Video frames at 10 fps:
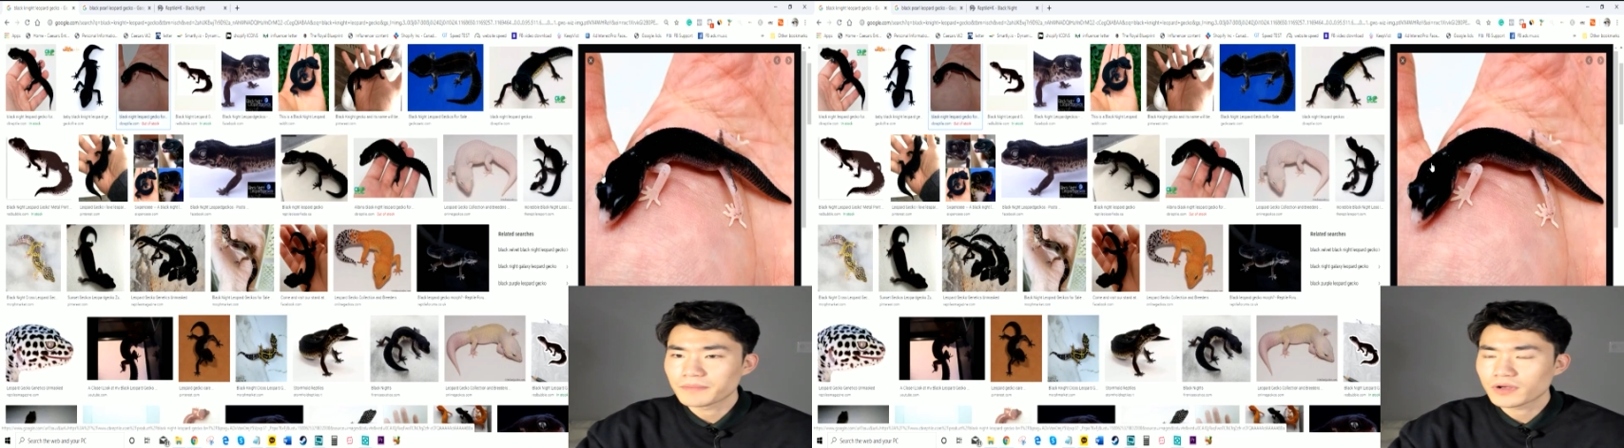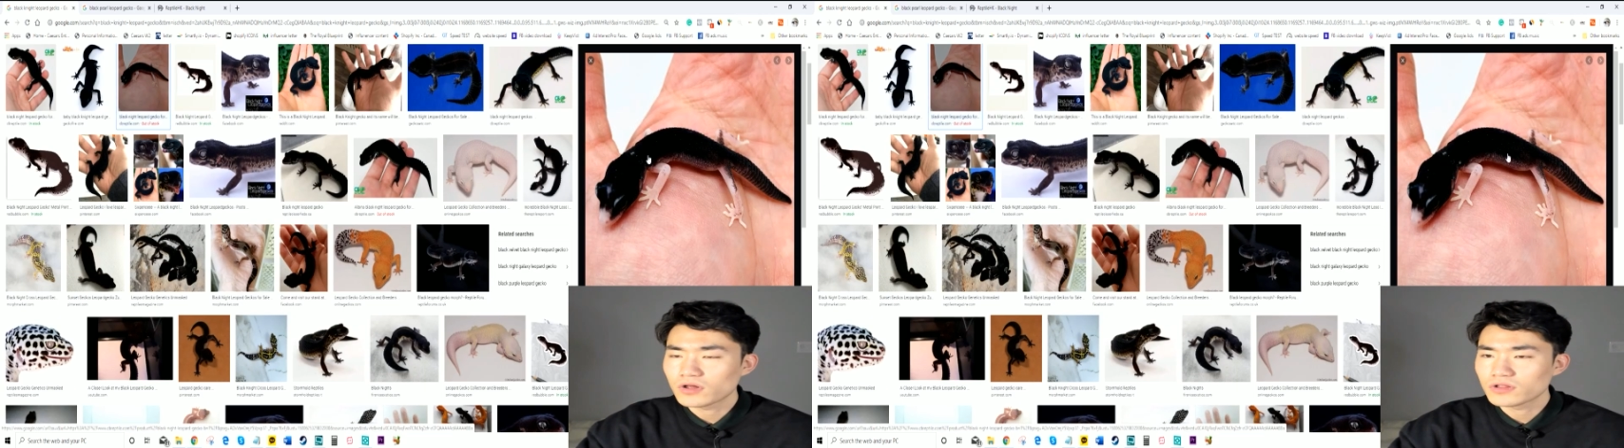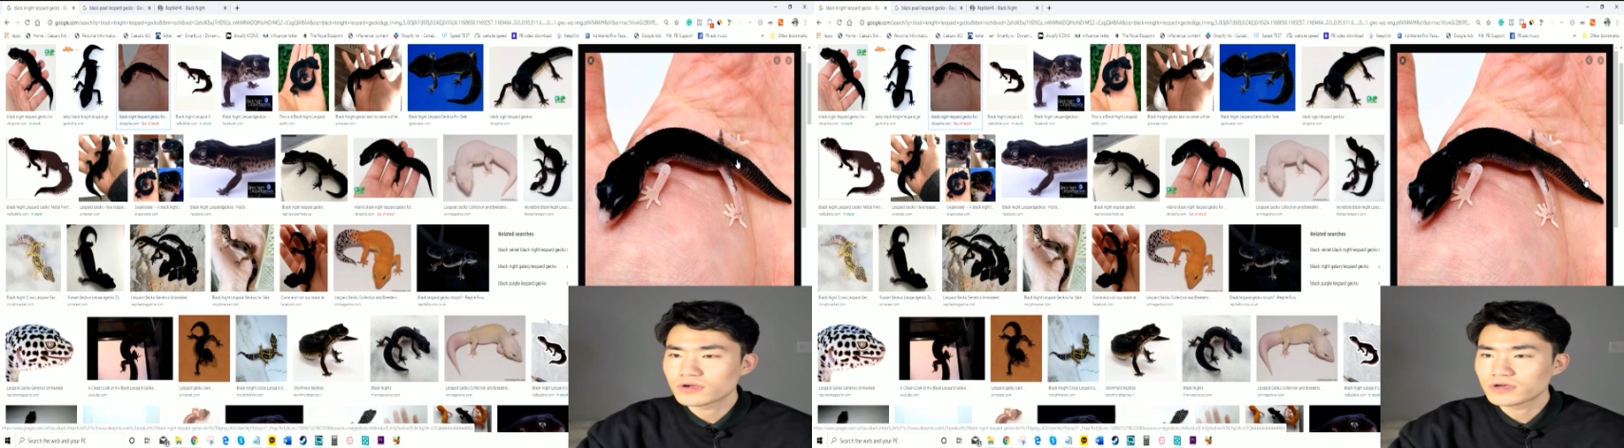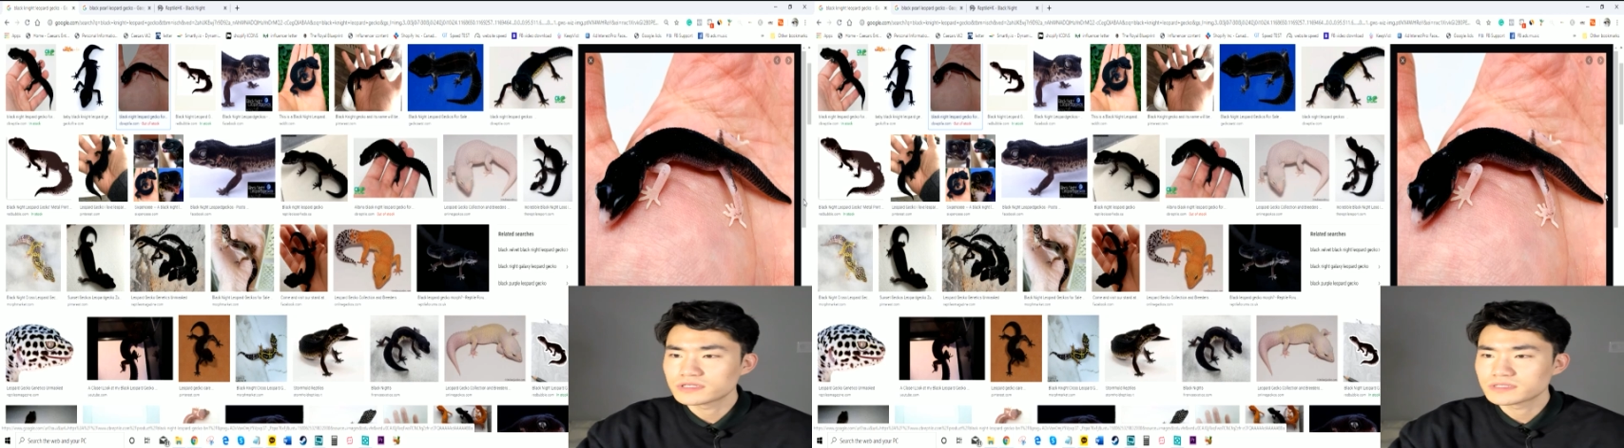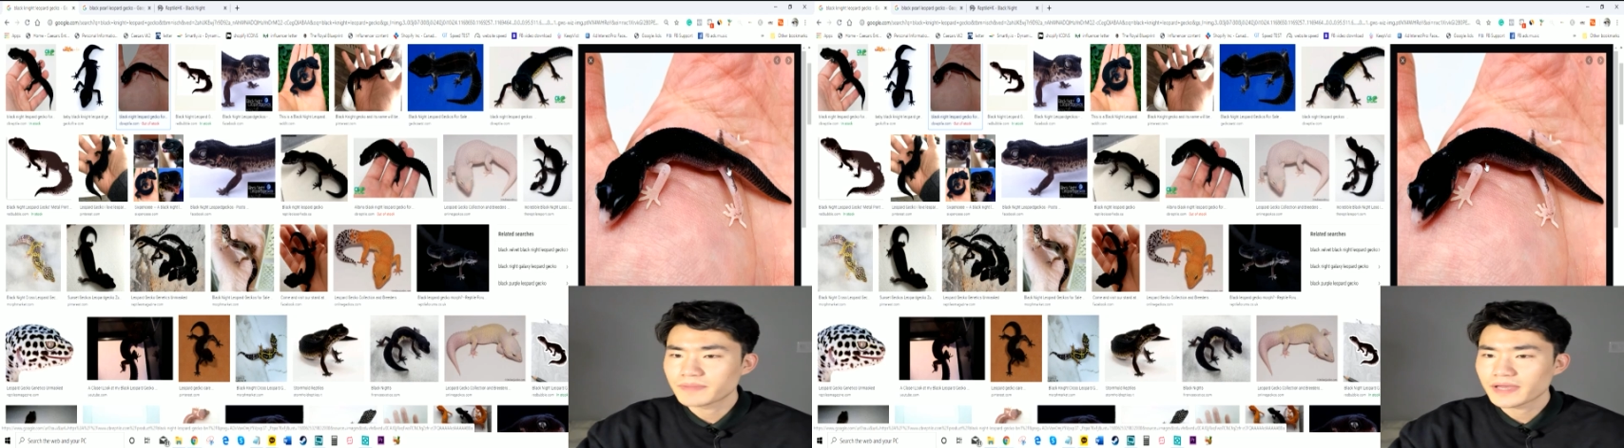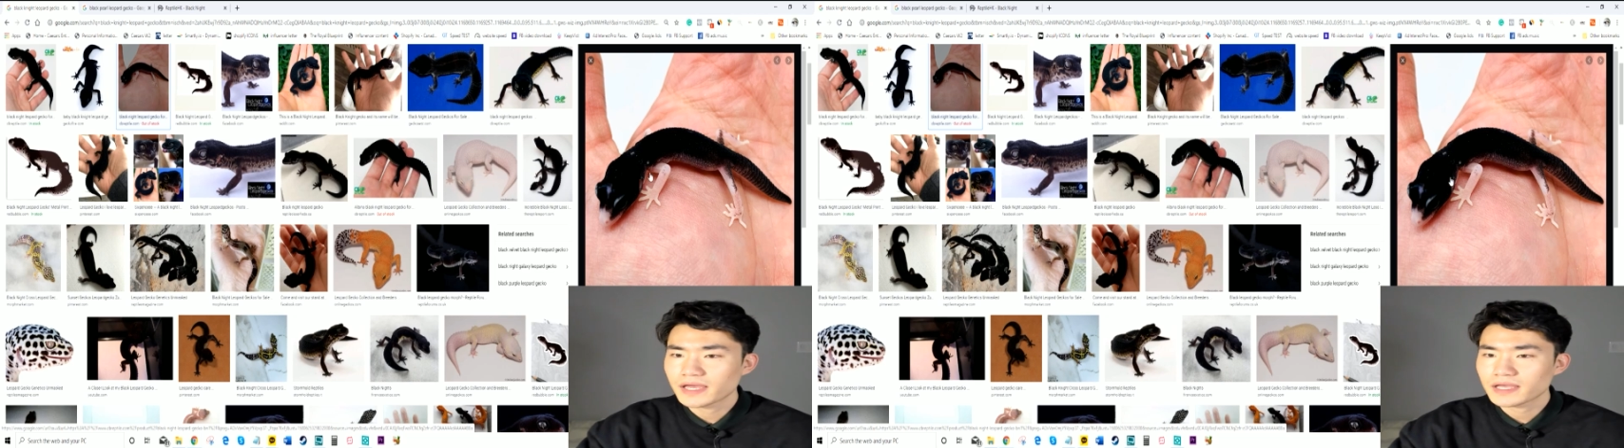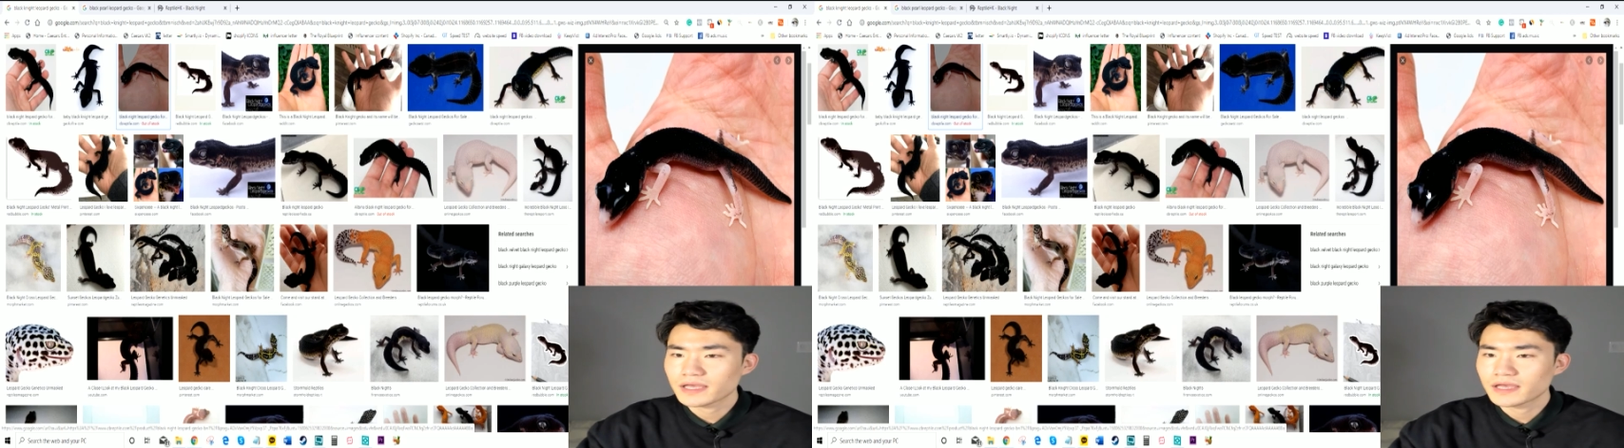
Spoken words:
color on its back